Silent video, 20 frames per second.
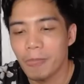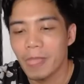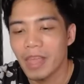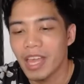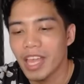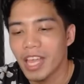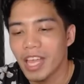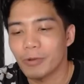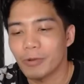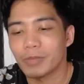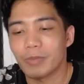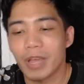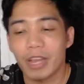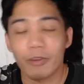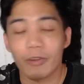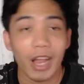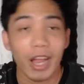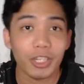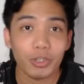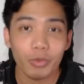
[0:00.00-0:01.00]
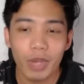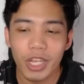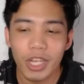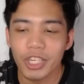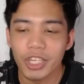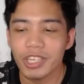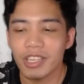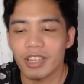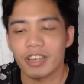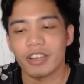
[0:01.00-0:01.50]
It was my
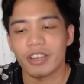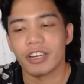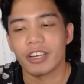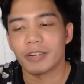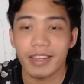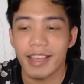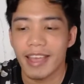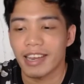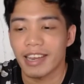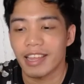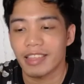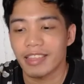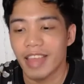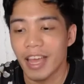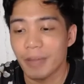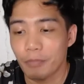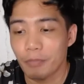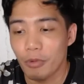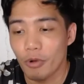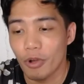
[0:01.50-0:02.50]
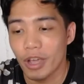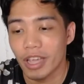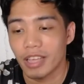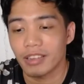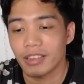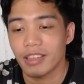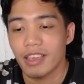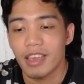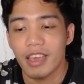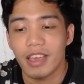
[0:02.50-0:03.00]
graduation dinner, and at that point,
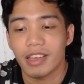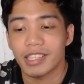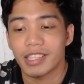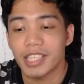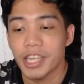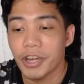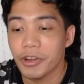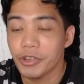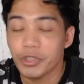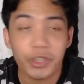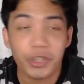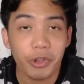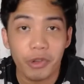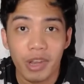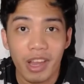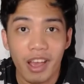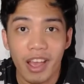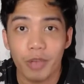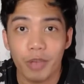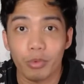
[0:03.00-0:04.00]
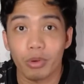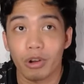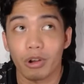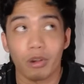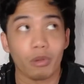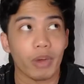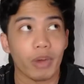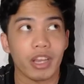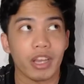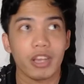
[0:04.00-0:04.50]
Tirso and I were
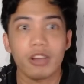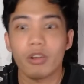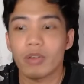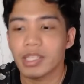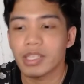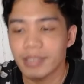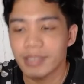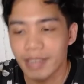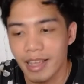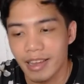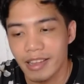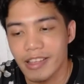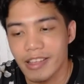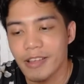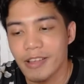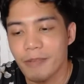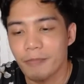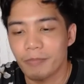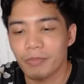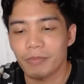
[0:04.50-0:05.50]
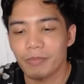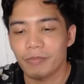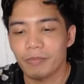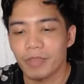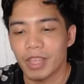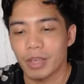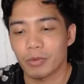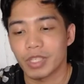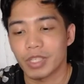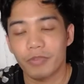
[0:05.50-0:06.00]
already going steady.
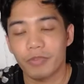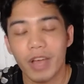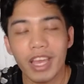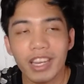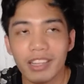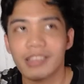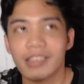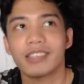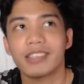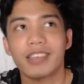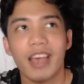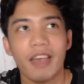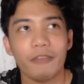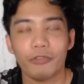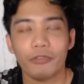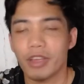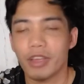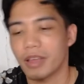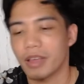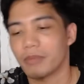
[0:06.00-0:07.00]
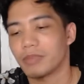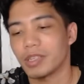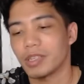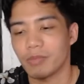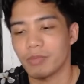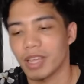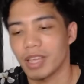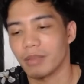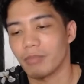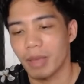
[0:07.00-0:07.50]
It was finally time for him to
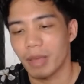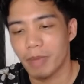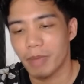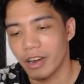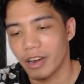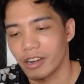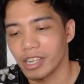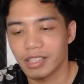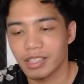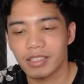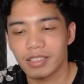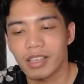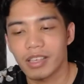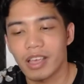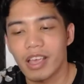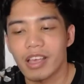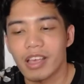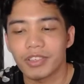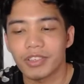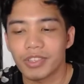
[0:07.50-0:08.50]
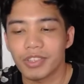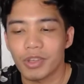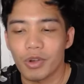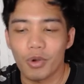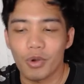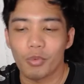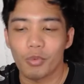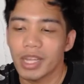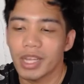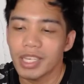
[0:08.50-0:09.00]
meet my parents. So
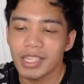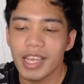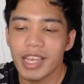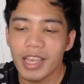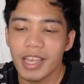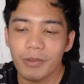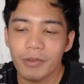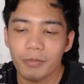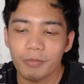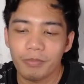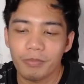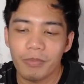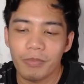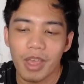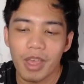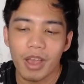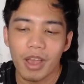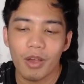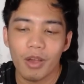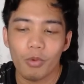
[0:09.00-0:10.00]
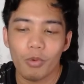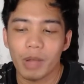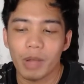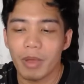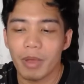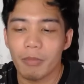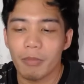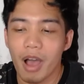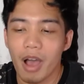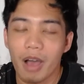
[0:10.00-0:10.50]
one day, while
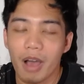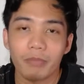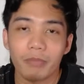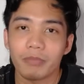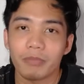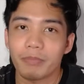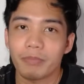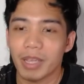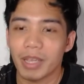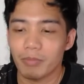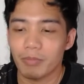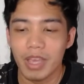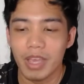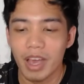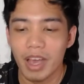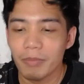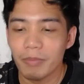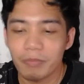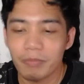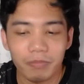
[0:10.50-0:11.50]
my mom picked me up